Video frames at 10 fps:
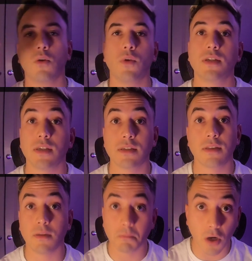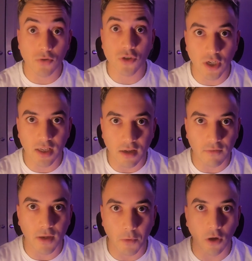which is the most shitty
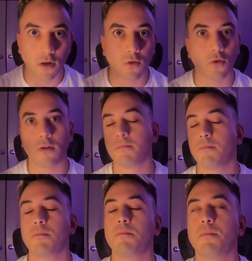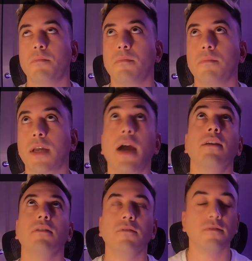of them all, or
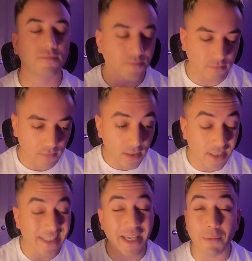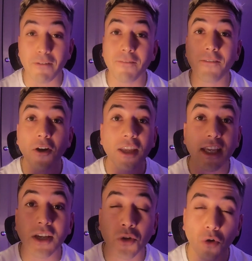kind of, is that my
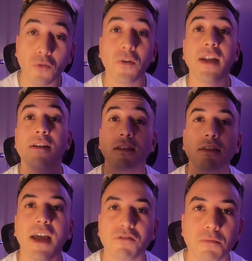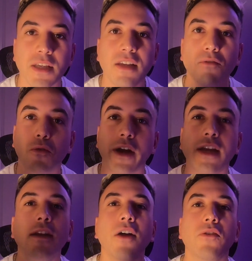fucking girlfriend left me for
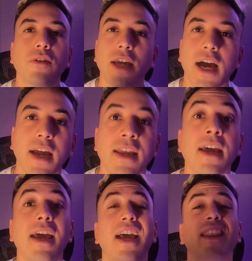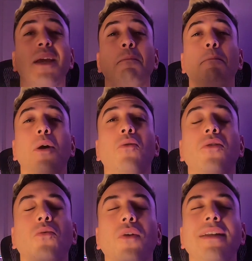another guy, and they
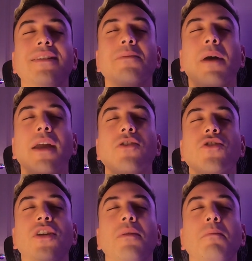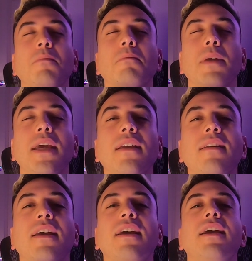both went to my gym,
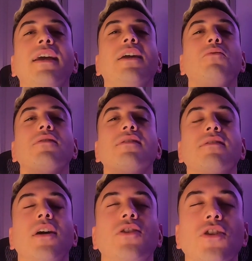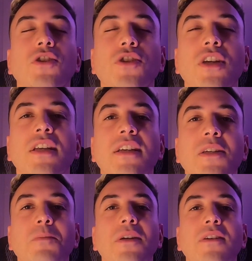man. It was such a shitty
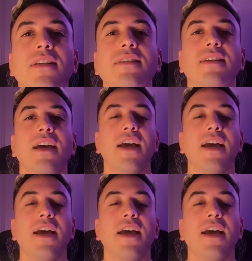experience.